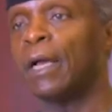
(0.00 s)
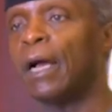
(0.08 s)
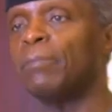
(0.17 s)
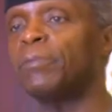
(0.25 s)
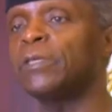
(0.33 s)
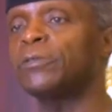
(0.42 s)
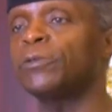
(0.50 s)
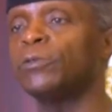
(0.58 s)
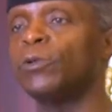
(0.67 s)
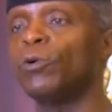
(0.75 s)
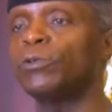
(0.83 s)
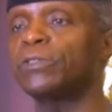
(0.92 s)
I'm pleased to
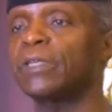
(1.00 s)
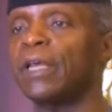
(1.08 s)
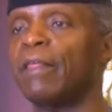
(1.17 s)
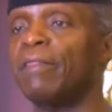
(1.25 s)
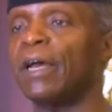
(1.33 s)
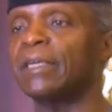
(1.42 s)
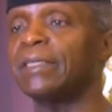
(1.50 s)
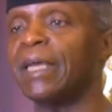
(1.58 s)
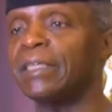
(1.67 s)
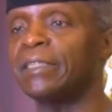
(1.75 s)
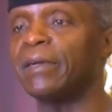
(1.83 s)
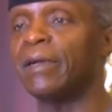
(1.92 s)
note that
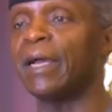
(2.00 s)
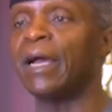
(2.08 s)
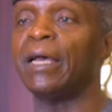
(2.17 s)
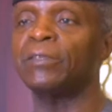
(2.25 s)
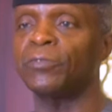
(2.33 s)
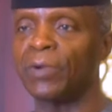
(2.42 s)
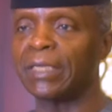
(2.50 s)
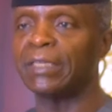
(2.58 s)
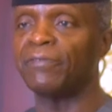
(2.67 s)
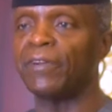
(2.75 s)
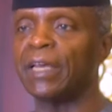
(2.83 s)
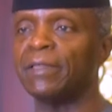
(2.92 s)
Nigeria has
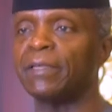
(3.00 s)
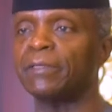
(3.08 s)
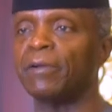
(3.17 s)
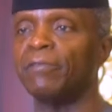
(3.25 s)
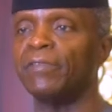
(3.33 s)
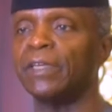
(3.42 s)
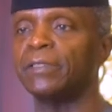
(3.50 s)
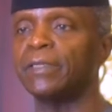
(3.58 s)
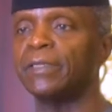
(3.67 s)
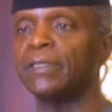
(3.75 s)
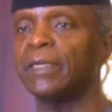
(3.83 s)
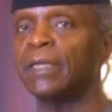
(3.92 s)
ratified this
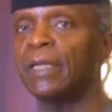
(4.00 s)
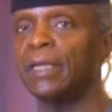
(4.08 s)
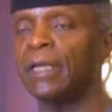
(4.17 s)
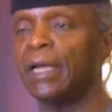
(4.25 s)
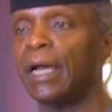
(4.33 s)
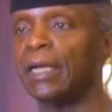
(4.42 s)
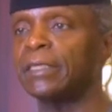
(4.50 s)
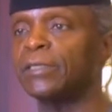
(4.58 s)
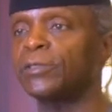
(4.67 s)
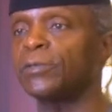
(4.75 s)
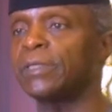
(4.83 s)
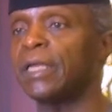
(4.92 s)
convention and
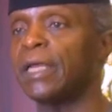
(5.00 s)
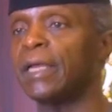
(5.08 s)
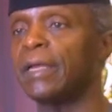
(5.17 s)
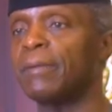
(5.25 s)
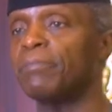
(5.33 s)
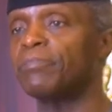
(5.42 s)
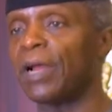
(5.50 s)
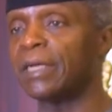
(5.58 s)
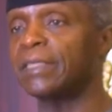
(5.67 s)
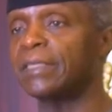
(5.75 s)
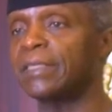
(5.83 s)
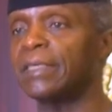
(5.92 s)
is today
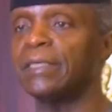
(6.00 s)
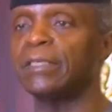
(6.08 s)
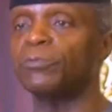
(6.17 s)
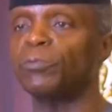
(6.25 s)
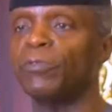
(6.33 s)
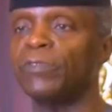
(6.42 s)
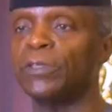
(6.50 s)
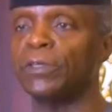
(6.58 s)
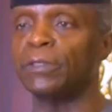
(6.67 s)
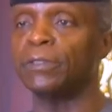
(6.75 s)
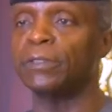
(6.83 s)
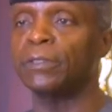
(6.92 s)
practicing its
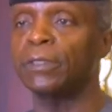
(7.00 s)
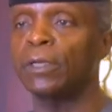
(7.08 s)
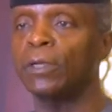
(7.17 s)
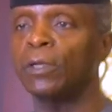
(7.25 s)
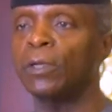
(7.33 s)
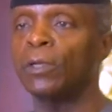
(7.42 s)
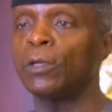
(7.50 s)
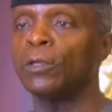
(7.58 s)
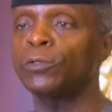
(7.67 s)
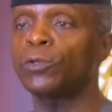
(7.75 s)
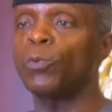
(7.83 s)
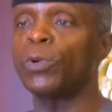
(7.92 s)
provisions.
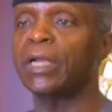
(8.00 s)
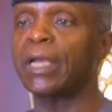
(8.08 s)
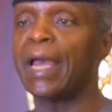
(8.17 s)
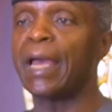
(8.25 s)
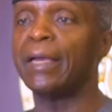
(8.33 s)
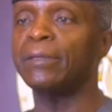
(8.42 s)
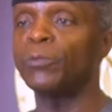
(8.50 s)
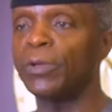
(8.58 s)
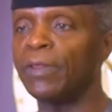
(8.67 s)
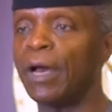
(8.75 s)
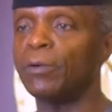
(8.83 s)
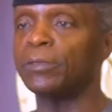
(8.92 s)
So we can,
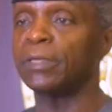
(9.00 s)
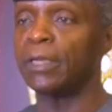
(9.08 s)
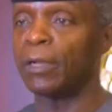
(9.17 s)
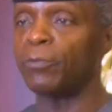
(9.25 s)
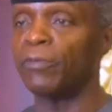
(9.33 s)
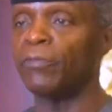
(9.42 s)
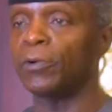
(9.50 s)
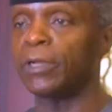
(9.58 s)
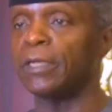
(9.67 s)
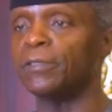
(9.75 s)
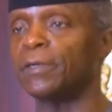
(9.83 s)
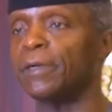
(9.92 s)
without
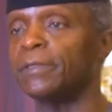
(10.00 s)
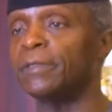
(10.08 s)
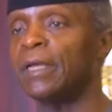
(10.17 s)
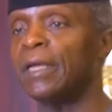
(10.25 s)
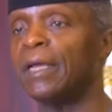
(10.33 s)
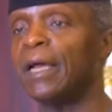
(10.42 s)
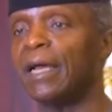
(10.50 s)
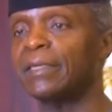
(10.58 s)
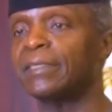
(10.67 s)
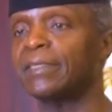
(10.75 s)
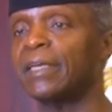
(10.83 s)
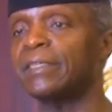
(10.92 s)
equivocation,
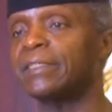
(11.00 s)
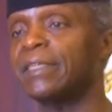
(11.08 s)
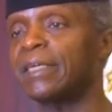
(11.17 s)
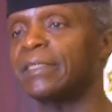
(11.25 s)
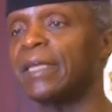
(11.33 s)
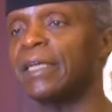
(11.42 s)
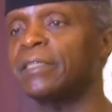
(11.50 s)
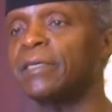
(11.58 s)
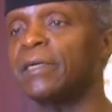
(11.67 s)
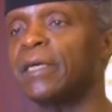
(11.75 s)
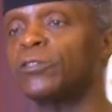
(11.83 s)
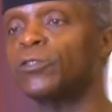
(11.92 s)
assert that
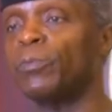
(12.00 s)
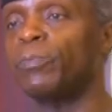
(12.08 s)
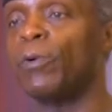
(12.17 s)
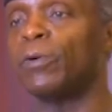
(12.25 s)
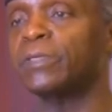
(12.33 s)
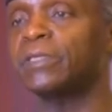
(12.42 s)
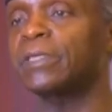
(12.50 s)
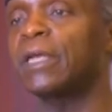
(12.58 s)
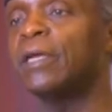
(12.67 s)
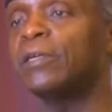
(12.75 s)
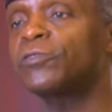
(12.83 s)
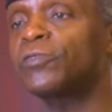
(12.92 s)
Nigeria supports
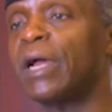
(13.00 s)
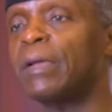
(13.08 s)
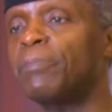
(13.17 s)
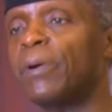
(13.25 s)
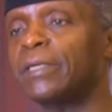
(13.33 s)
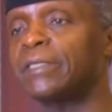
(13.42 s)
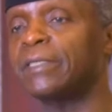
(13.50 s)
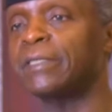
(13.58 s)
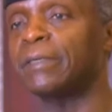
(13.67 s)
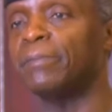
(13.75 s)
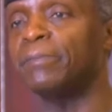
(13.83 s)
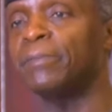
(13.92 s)

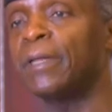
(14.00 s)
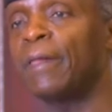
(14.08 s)
tripartism